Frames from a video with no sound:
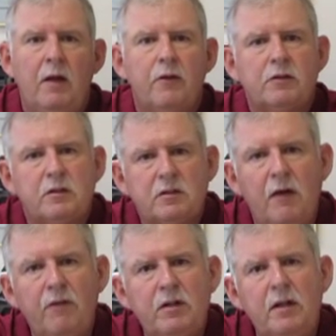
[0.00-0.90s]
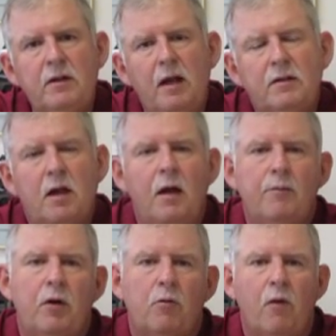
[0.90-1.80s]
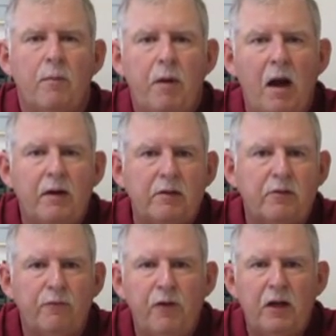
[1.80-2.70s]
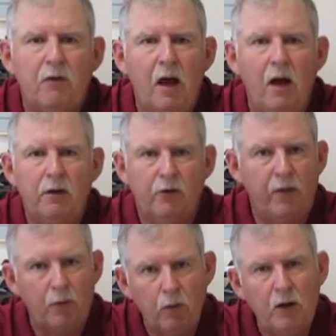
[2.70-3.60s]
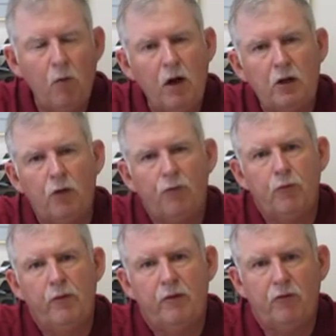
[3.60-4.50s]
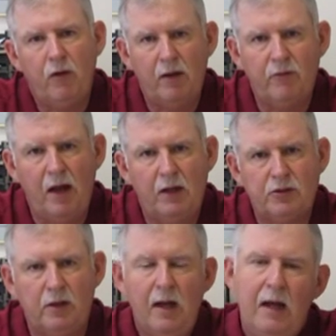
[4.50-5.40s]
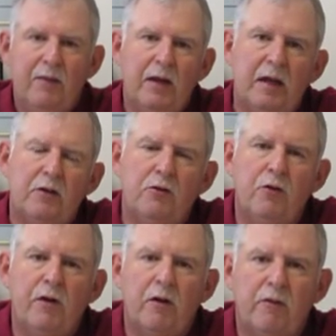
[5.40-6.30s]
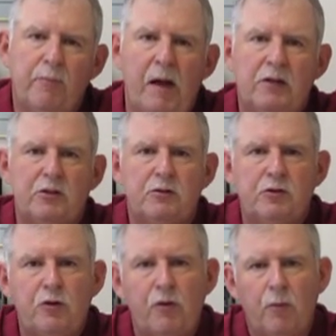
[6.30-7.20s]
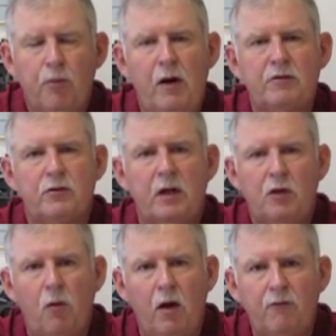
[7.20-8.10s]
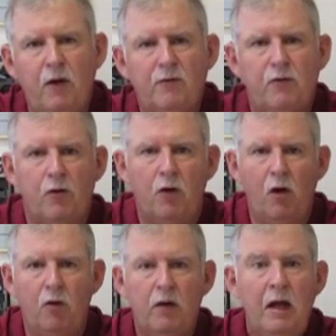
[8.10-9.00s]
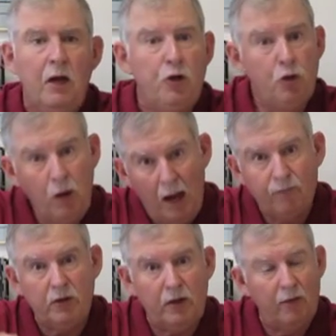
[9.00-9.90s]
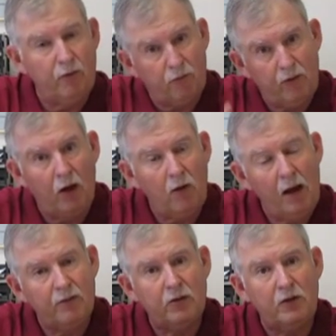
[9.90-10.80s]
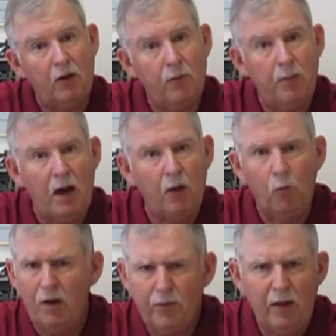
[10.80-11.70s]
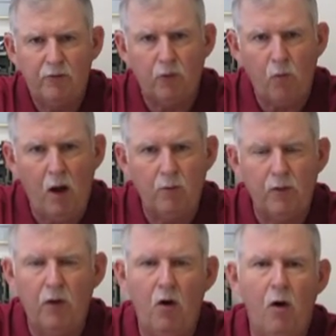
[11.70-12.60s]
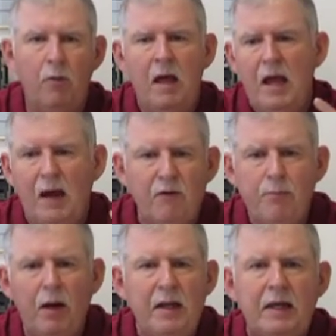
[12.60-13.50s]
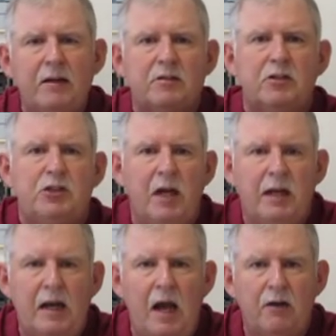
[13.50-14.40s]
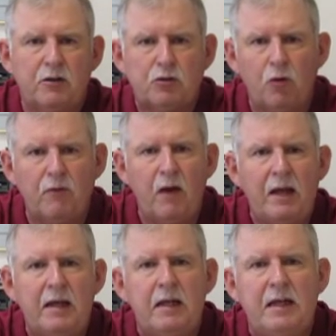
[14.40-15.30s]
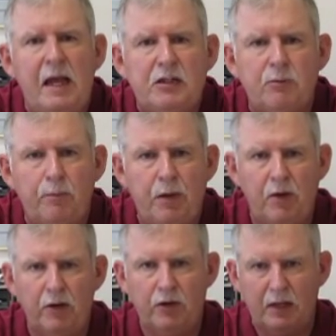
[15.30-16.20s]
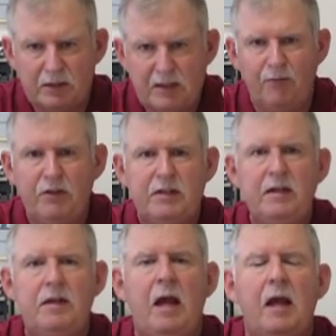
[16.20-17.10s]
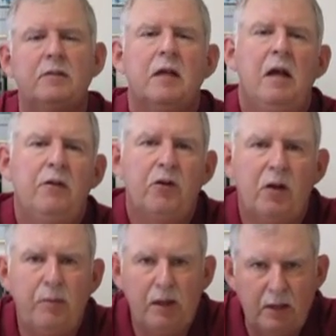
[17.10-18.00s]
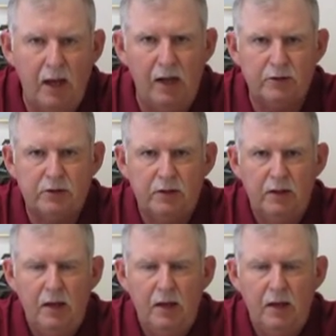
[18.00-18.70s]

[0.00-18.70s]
There's a 17-day time period where the buyer gets to figure out, do they really want to go through with this transaction? They get to do their inspections, do their appraisal, get qualified for the loan. The seller has to tell the buyer what things are wrong with the home. Everybody gets to check it out. It's sort of like an engagement period. You got 17 days, you're going to be engaged.